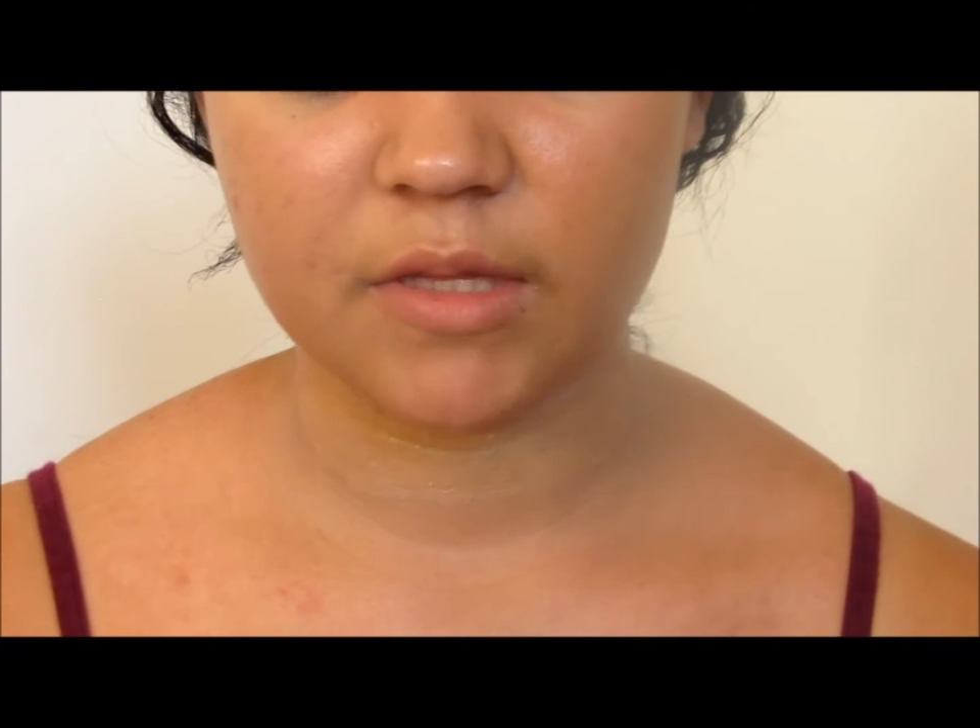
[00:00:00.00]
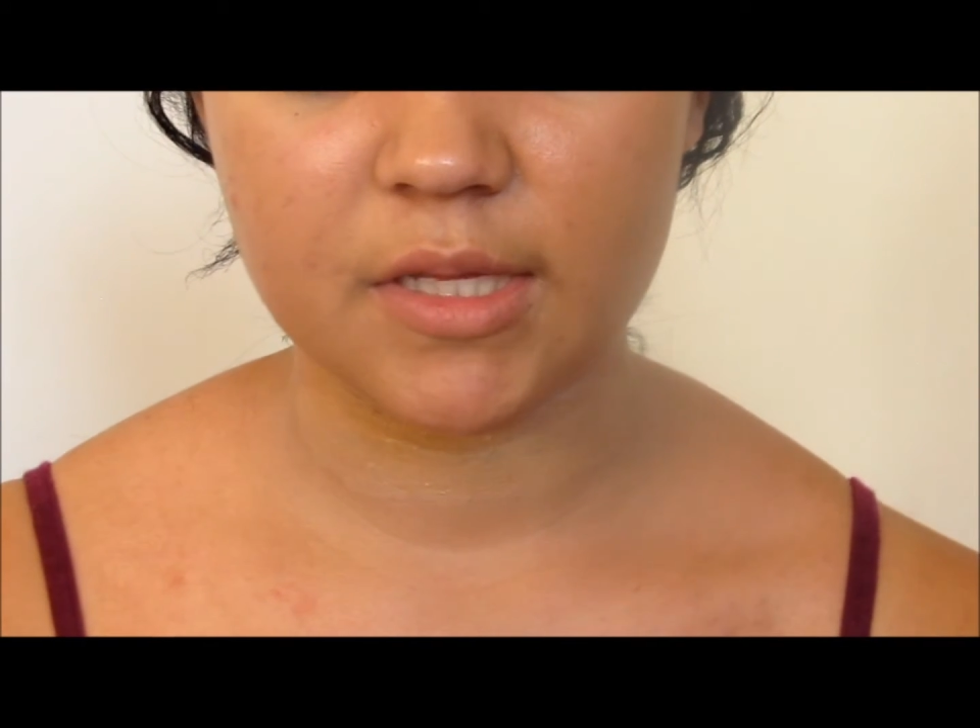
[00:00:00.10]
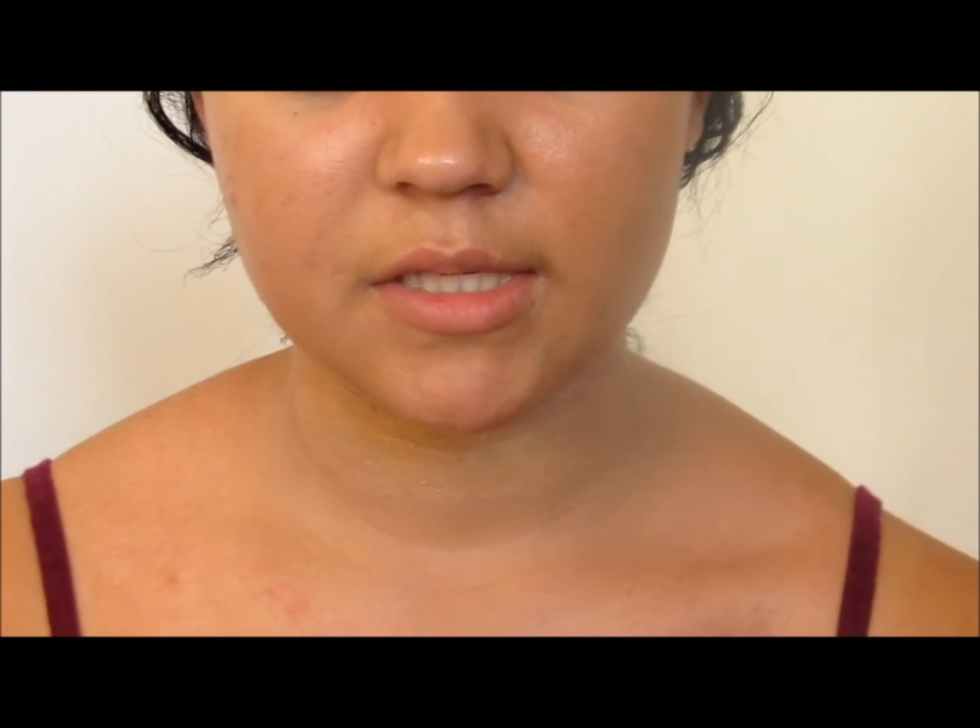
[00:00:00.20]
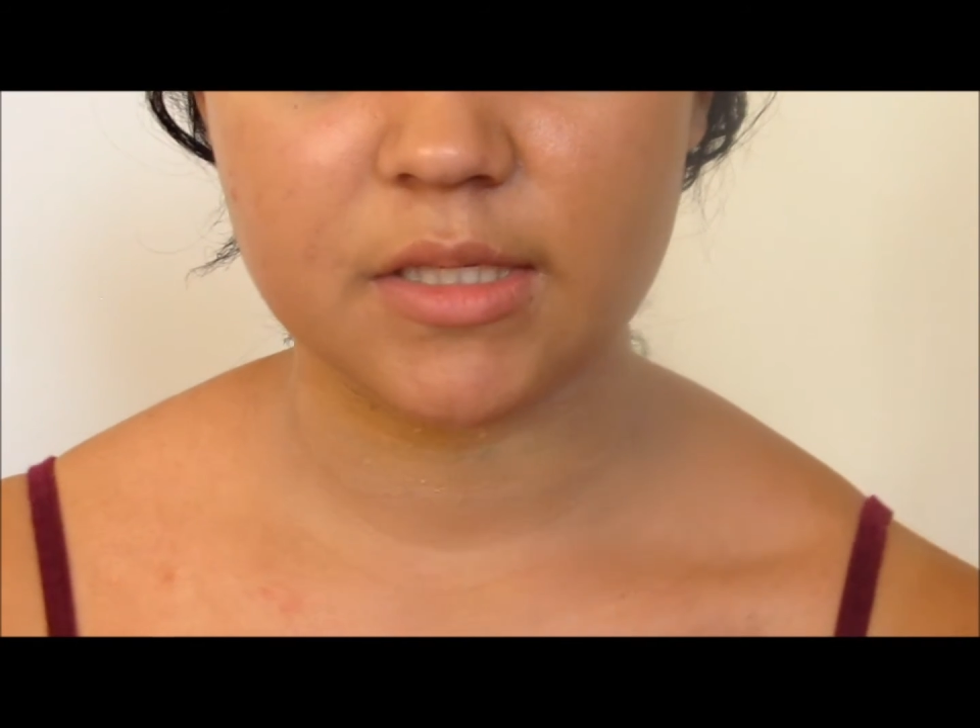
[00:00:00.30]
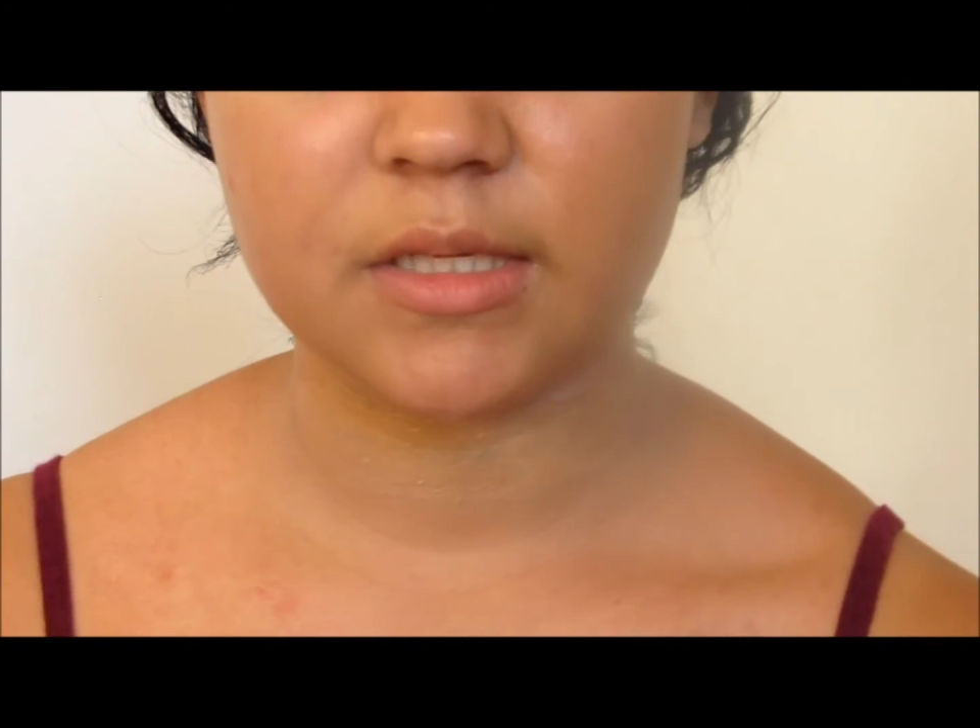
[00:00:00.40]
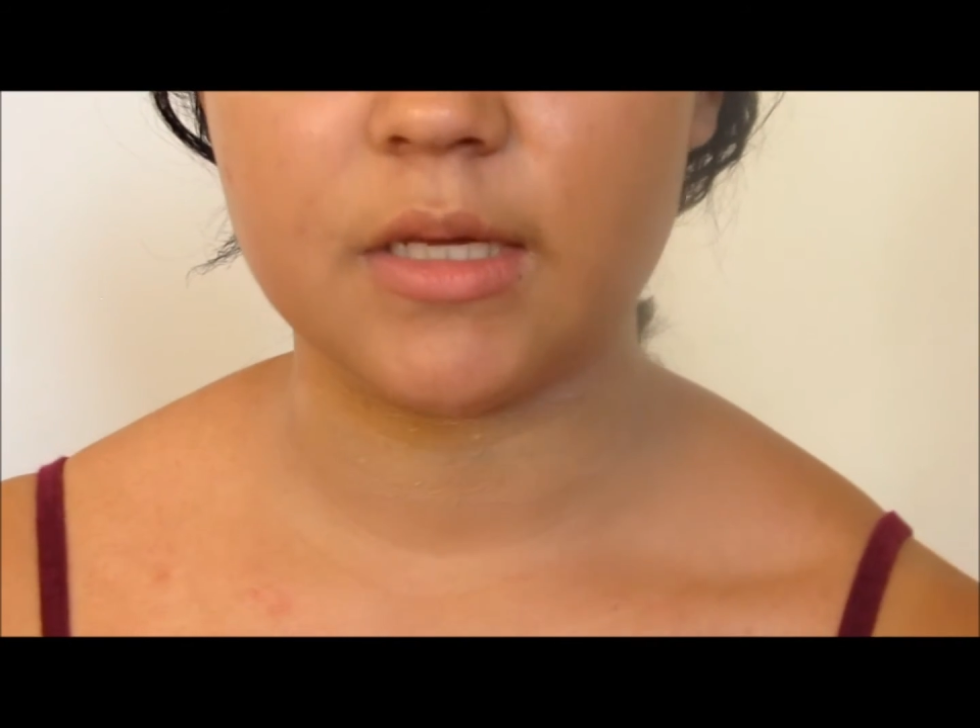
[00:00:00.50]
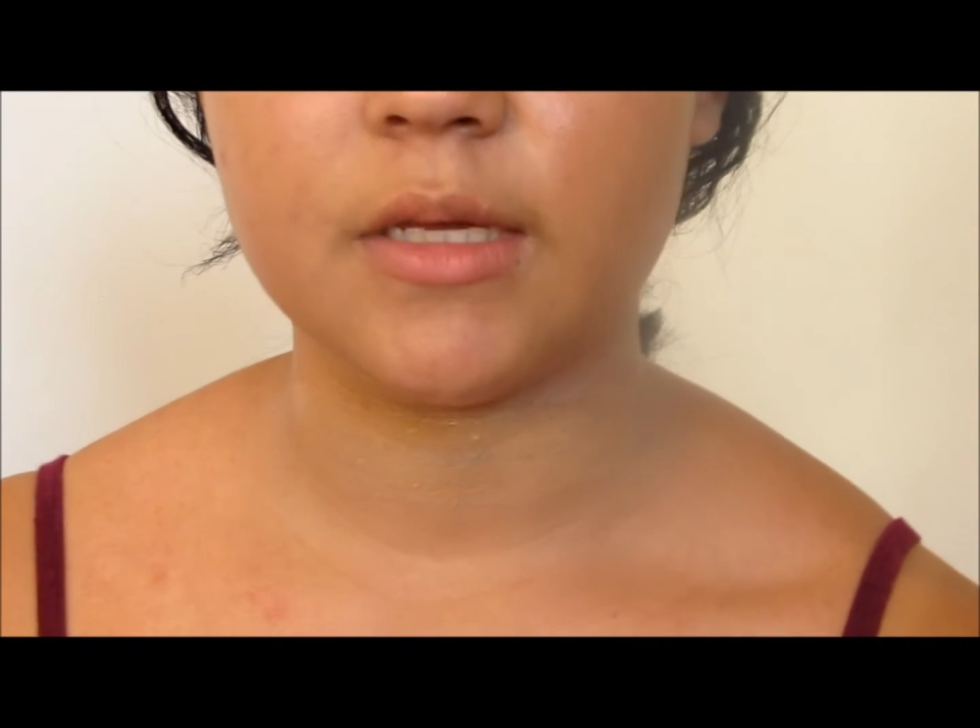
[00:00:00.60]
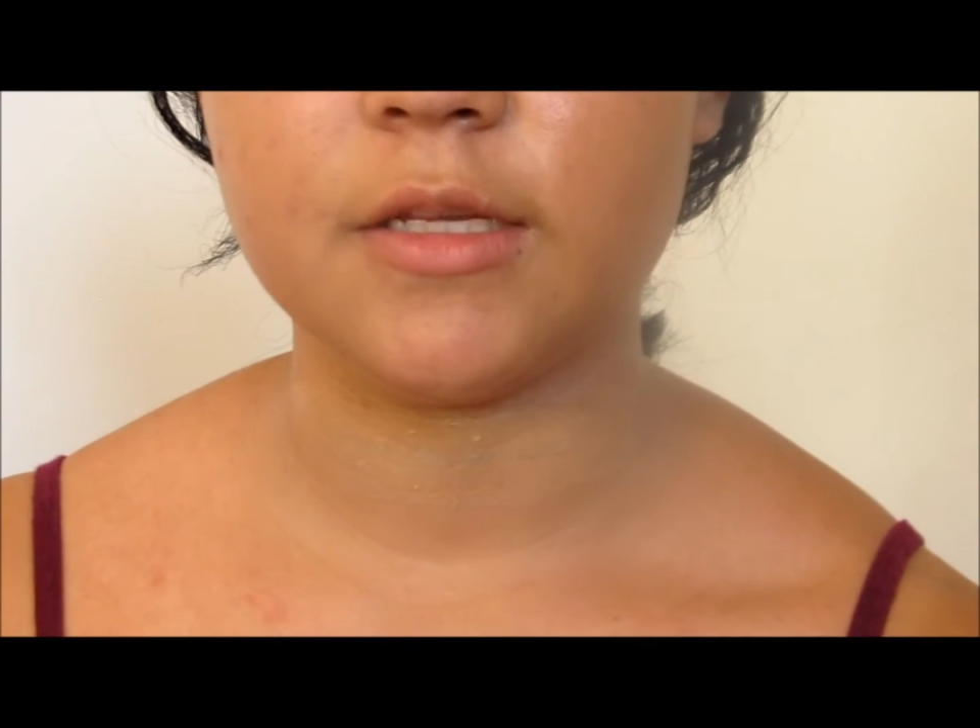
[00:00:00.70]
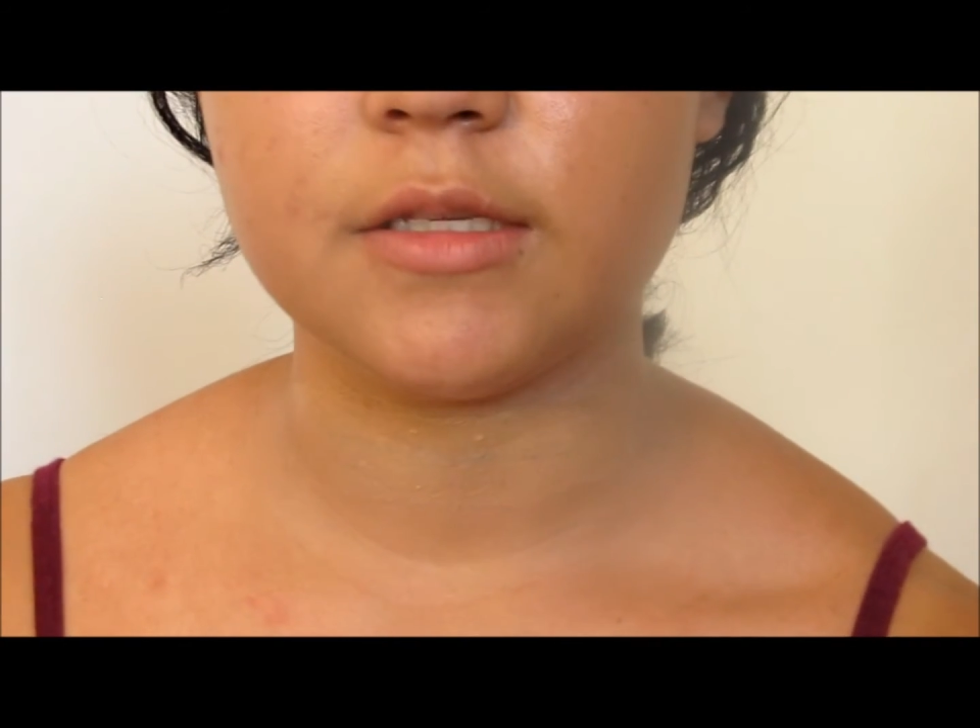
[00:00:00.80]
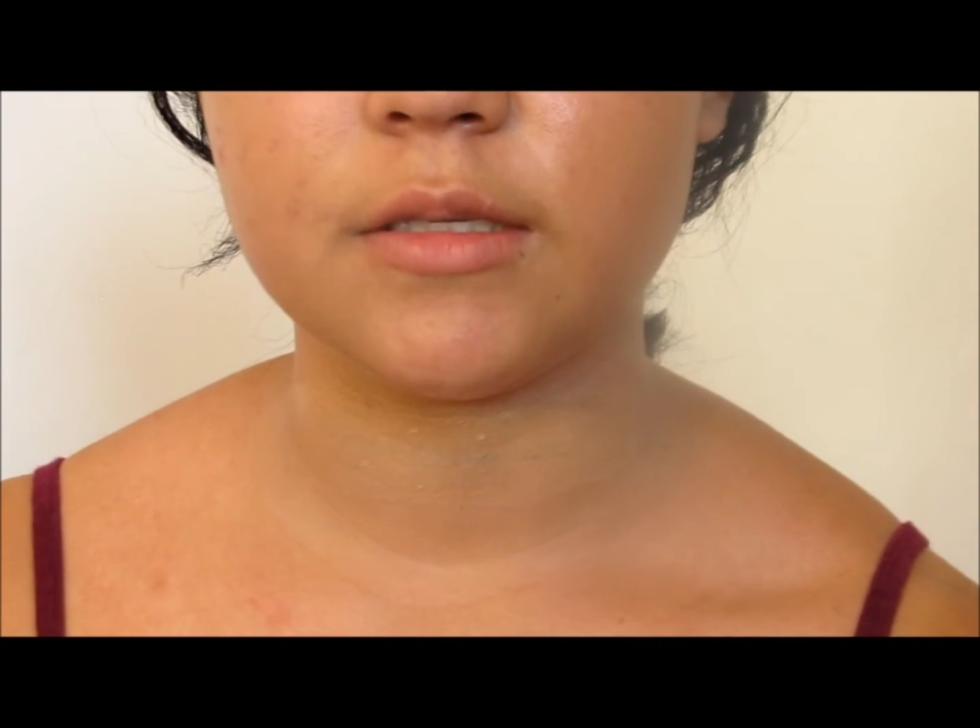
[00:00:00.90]
this
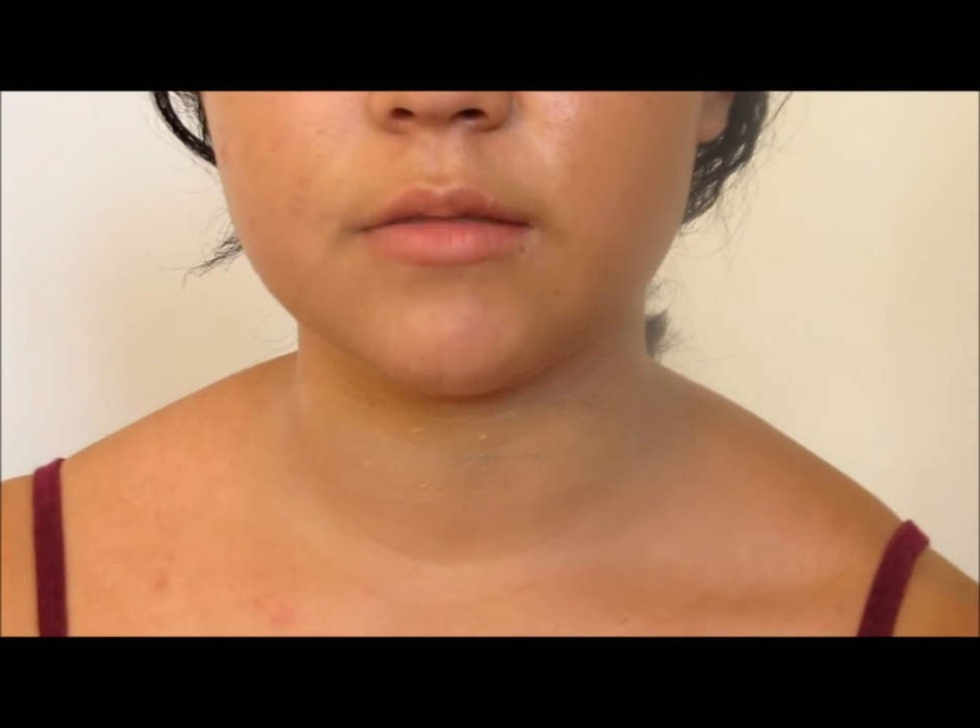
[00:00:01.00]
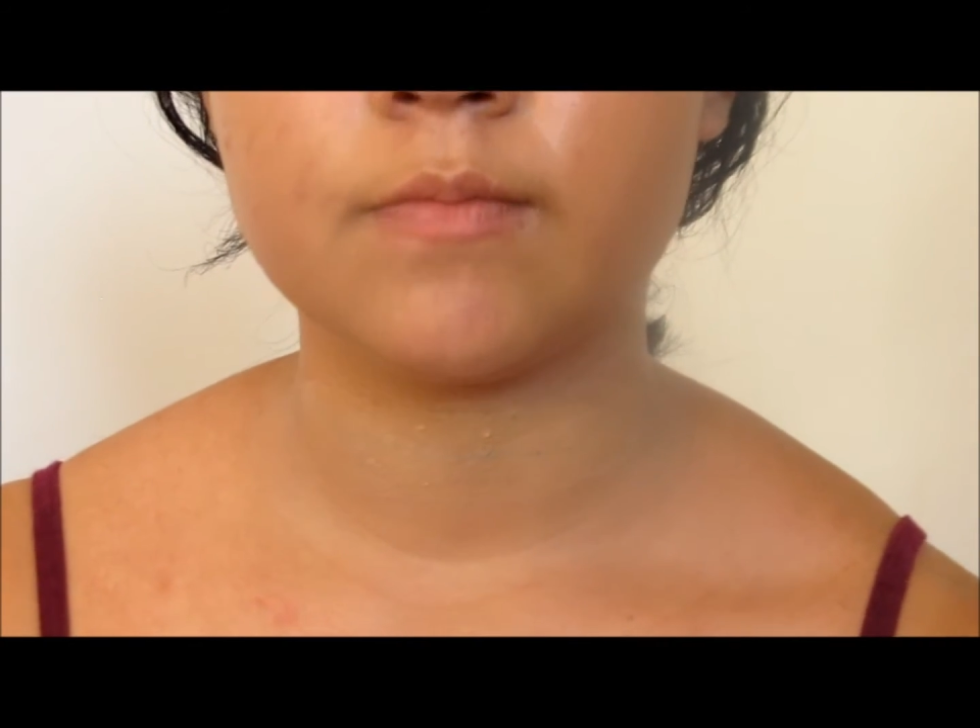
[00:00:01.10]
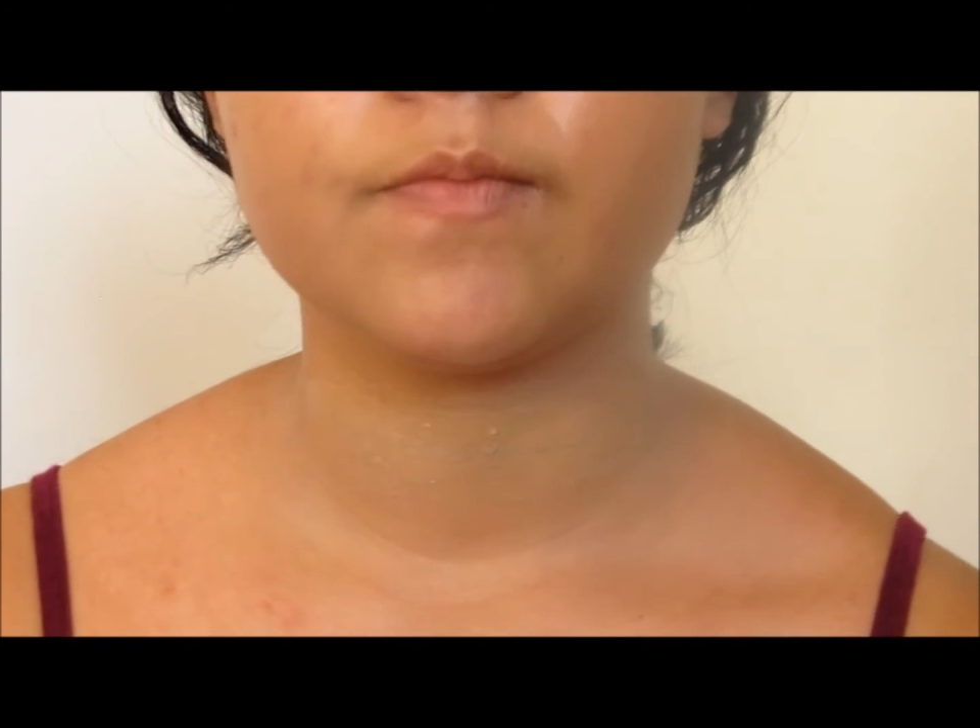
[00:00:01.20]
is